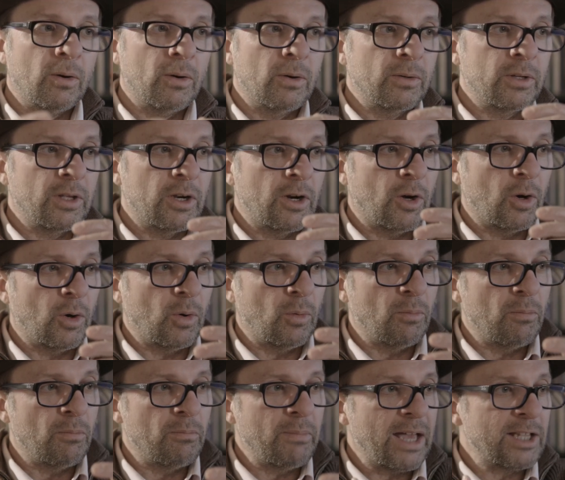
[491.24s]

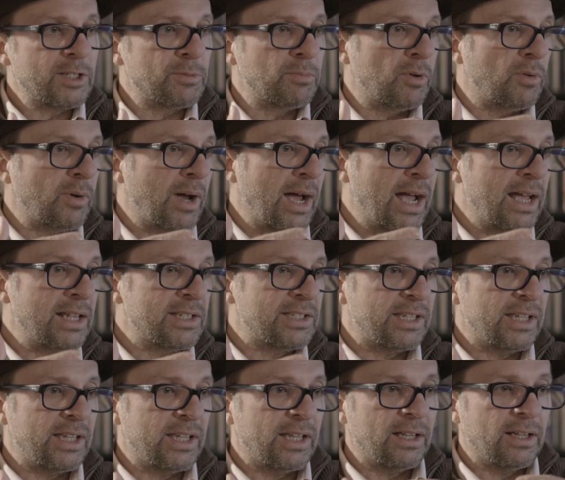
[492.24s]

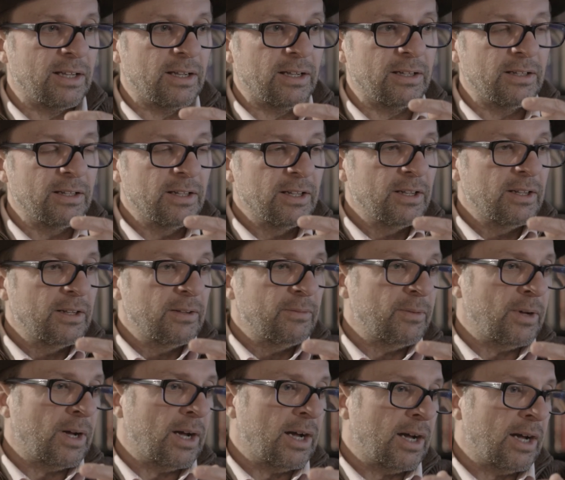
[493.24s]
mesmerizing,
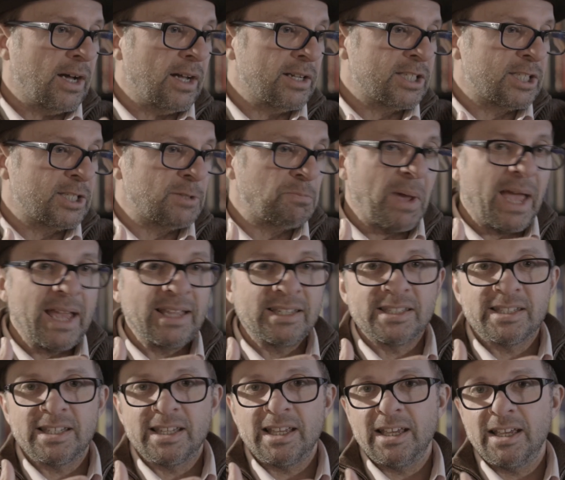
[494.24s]

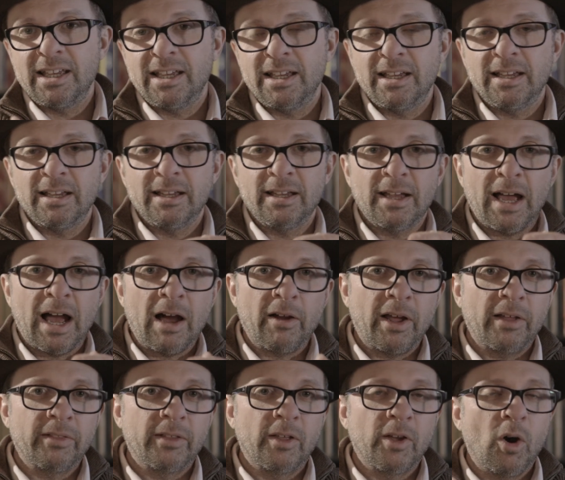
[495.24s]
spacey, out
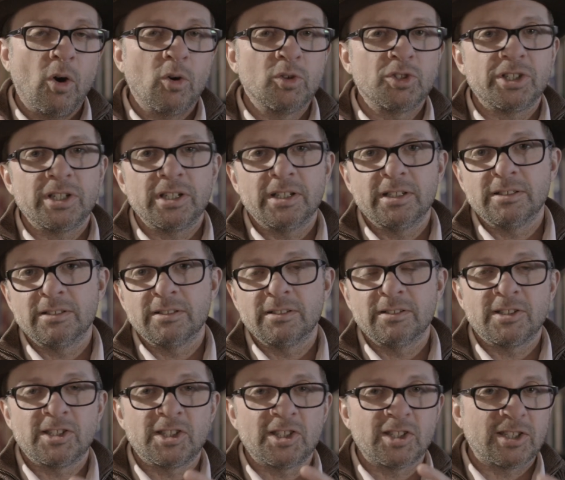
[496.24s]
on the ocean
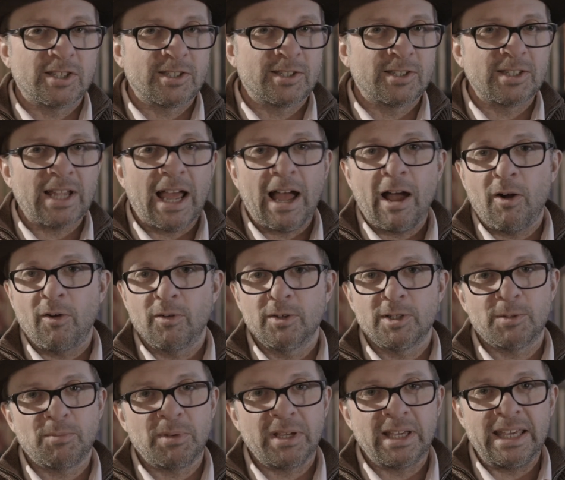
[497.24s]

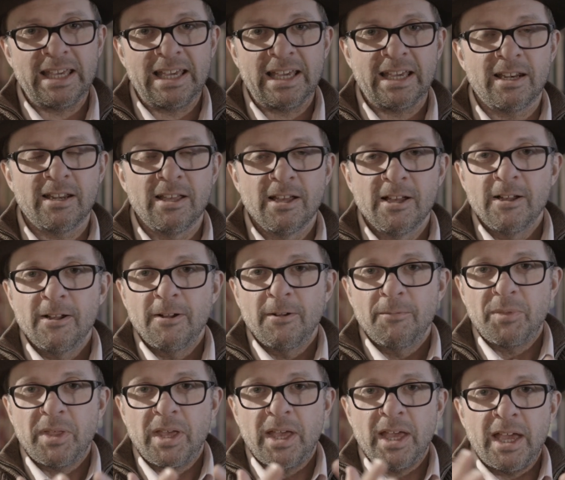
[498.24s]
sounds begin,
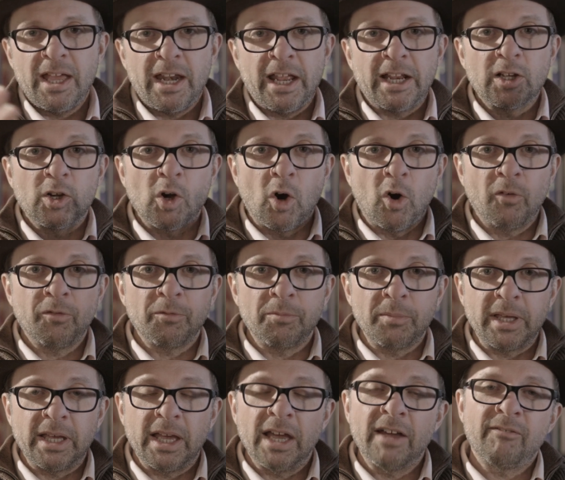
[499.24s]
it engulfed
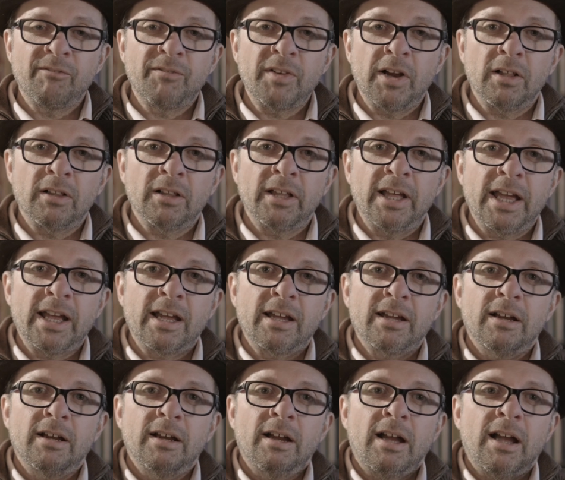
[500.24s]
me. It felt like
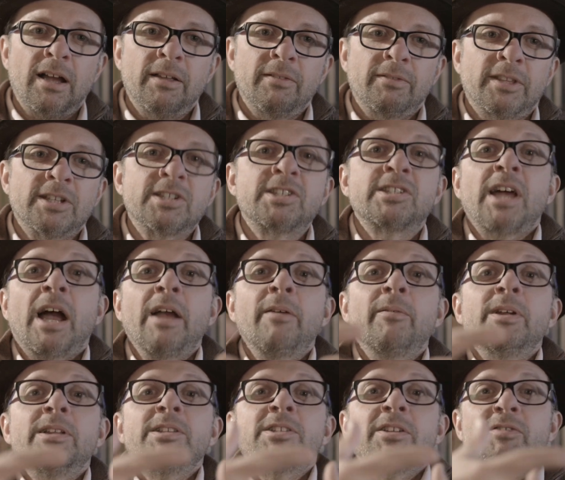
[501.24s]
the
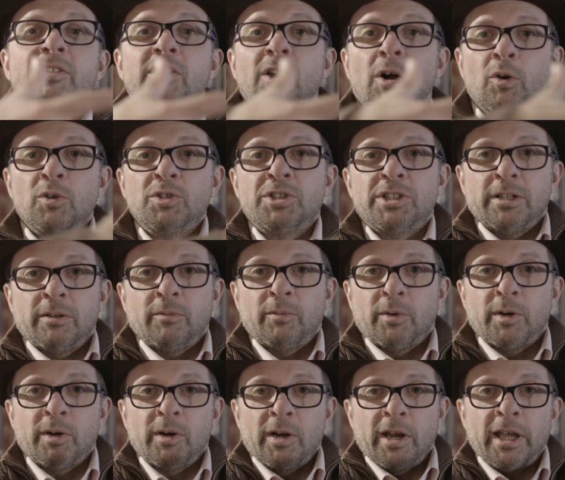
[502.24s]
sirens of the ocean
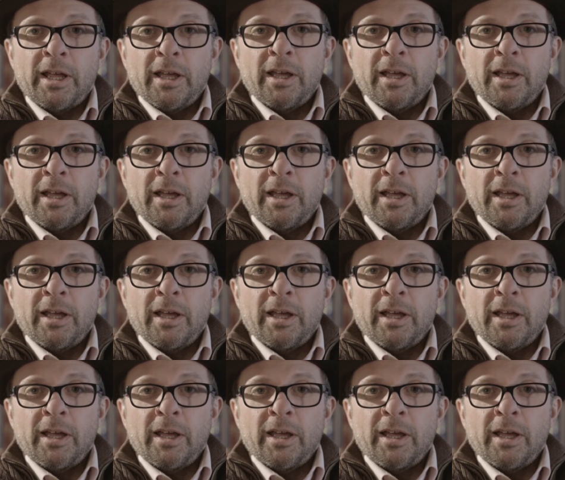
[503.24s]
were,